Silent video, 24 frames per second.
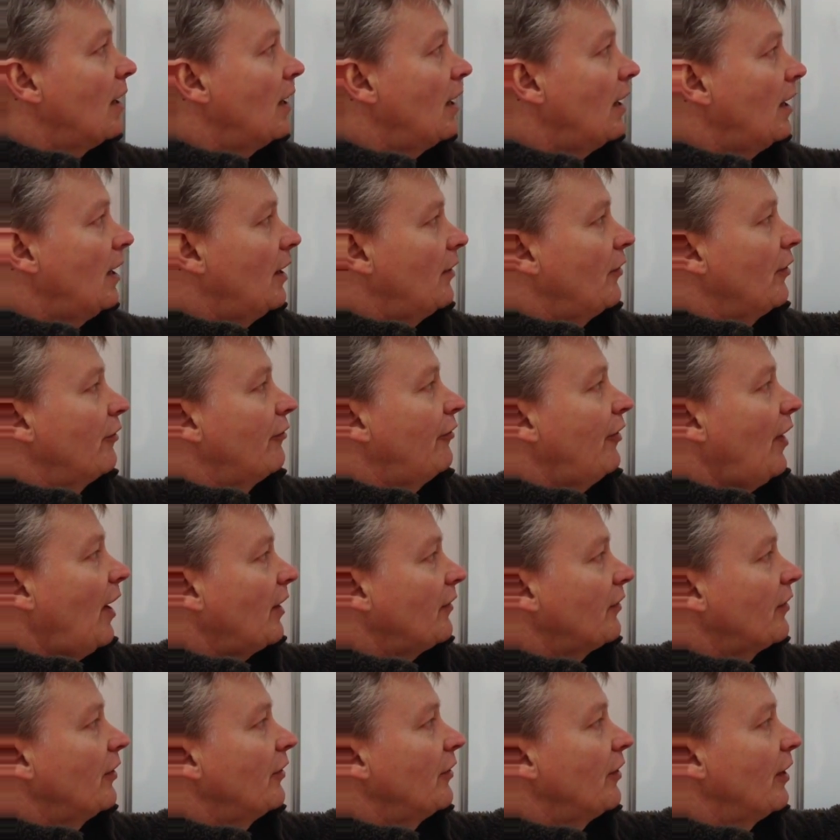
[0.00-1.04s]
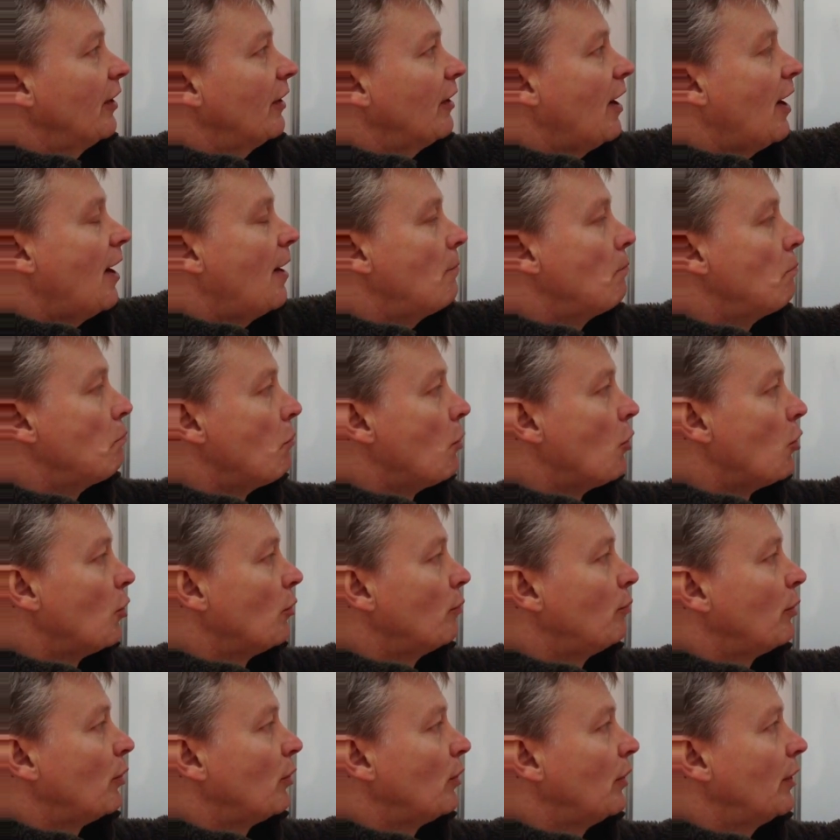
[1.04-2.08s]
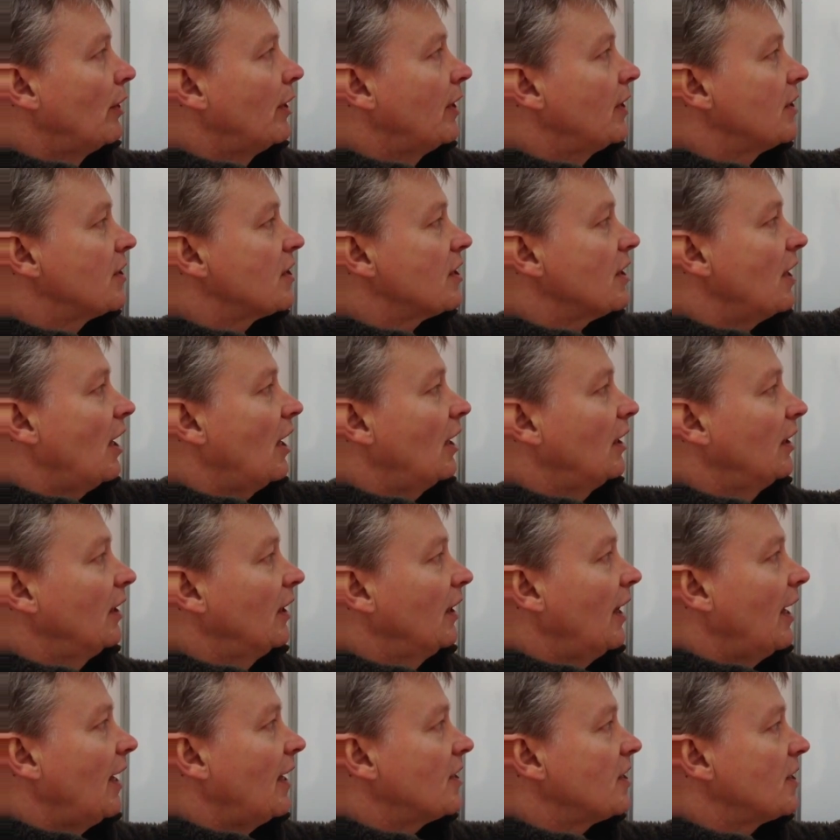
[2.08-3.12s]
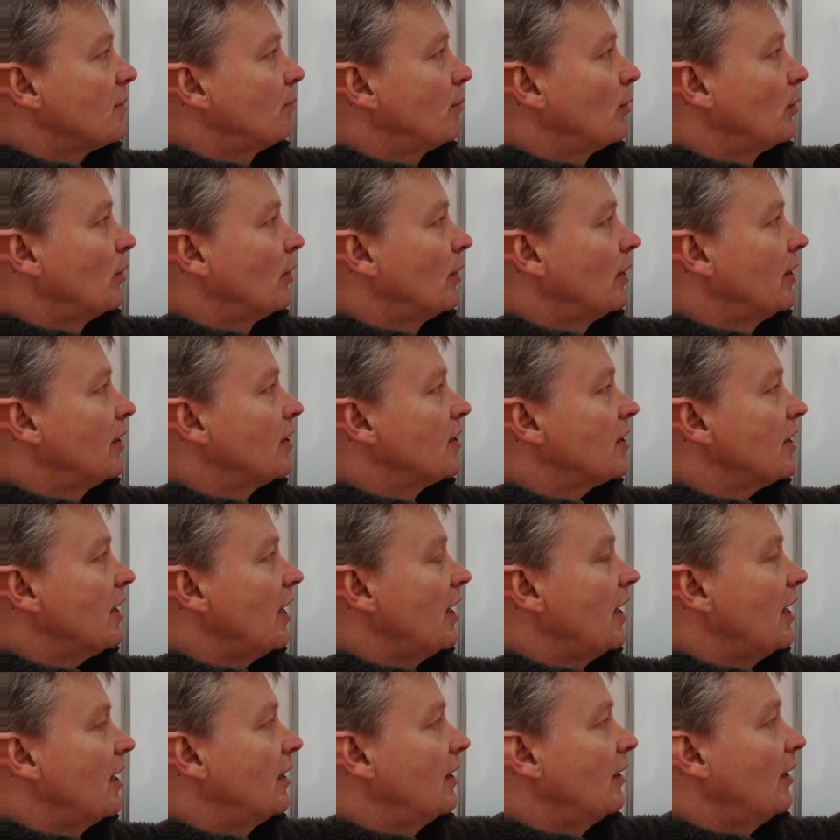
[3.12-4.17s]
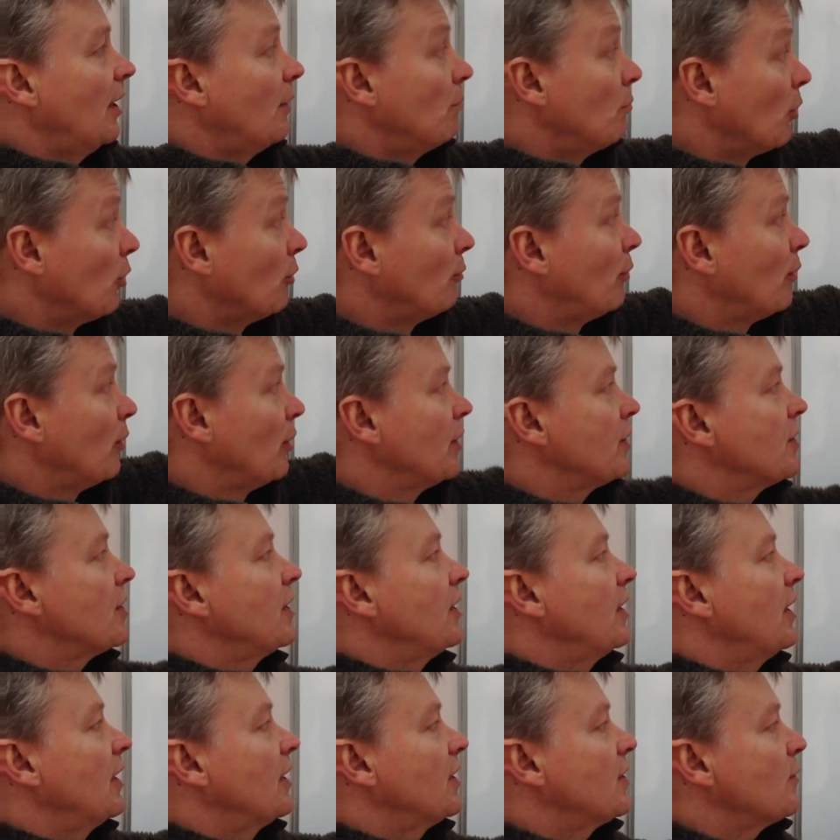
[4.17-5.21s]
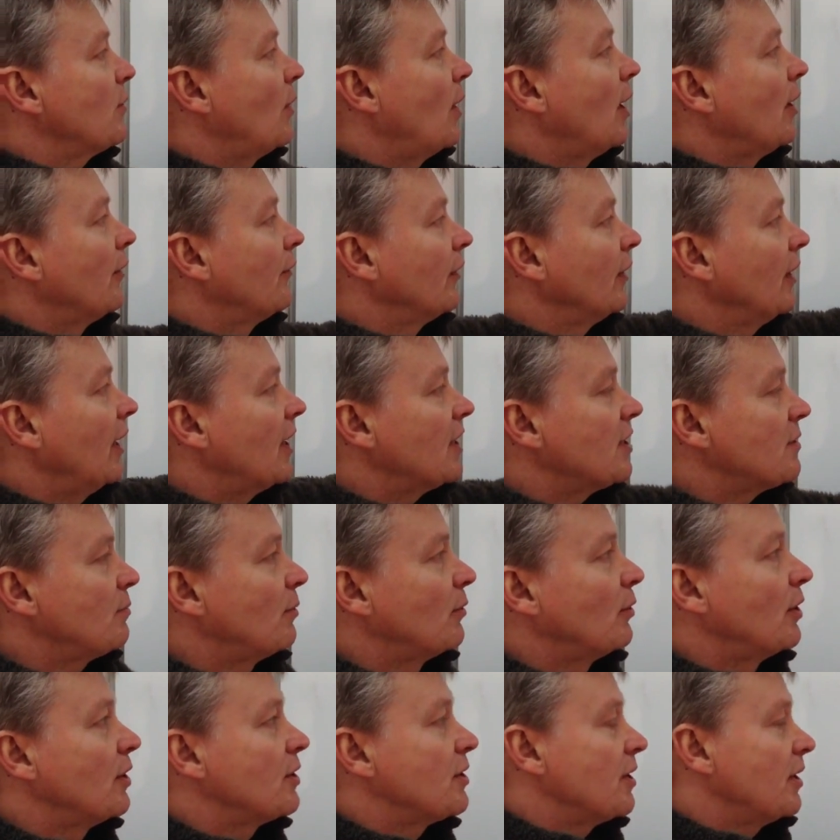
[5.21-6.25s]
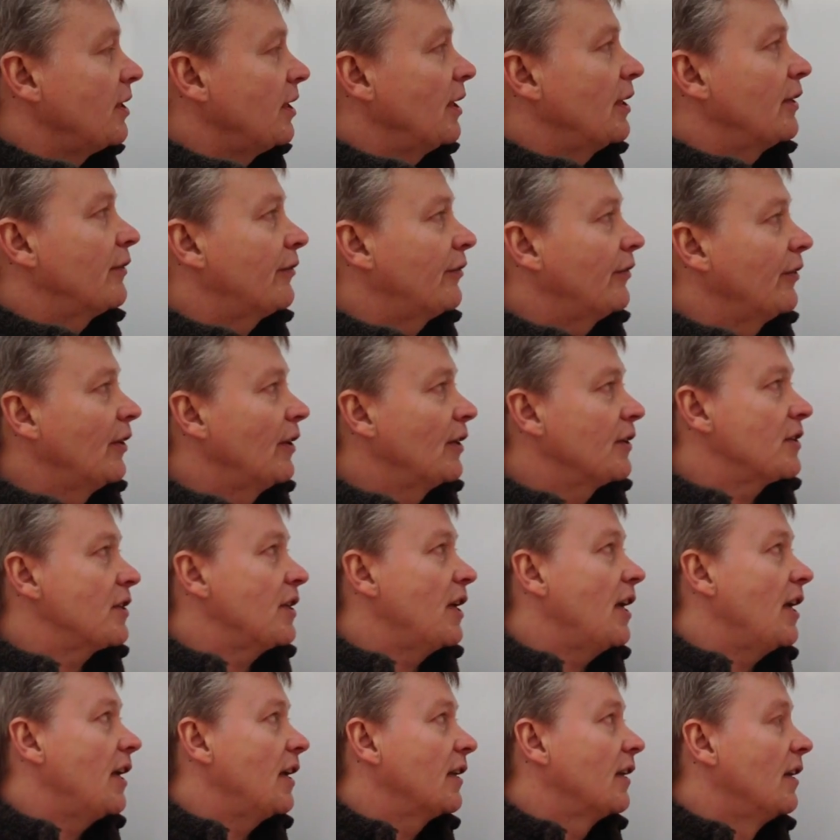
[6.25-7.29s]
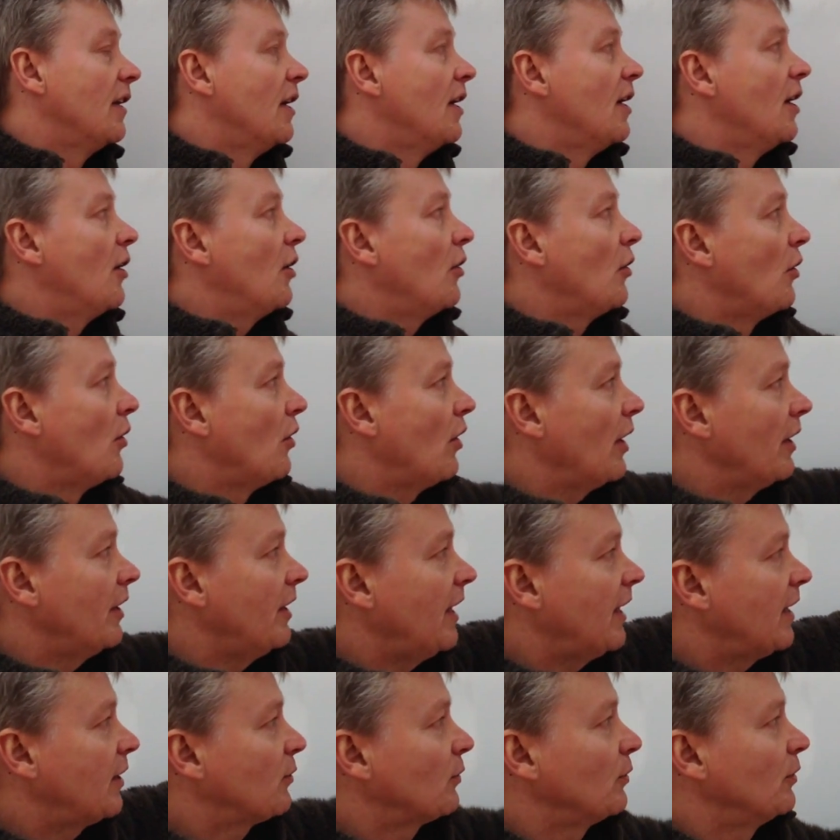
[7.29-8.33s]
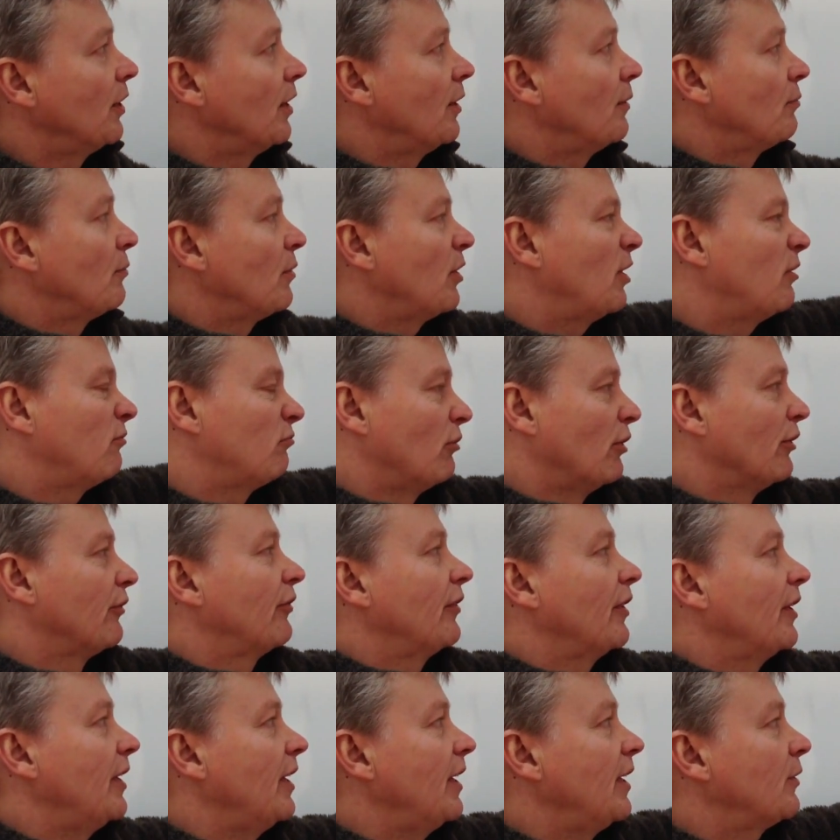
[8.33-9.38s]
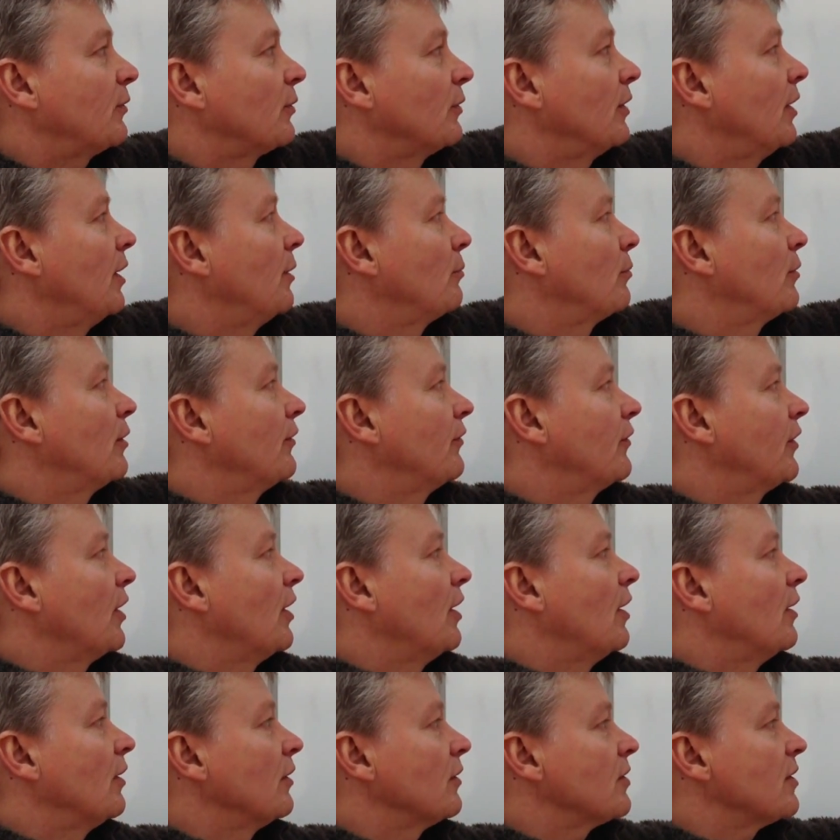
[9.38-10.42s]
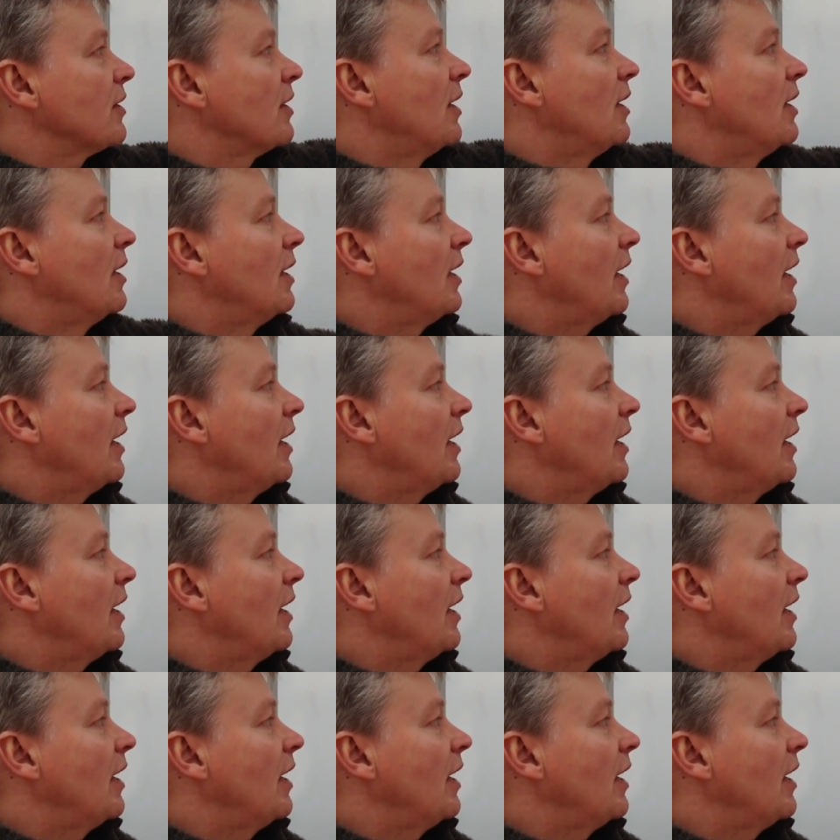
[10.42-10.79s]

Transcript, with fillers: uh, the fact that there are more boys and less boys, in, uh, more boys in year 12 and less boys in year 13, or an equal number, roughly an equal number of girls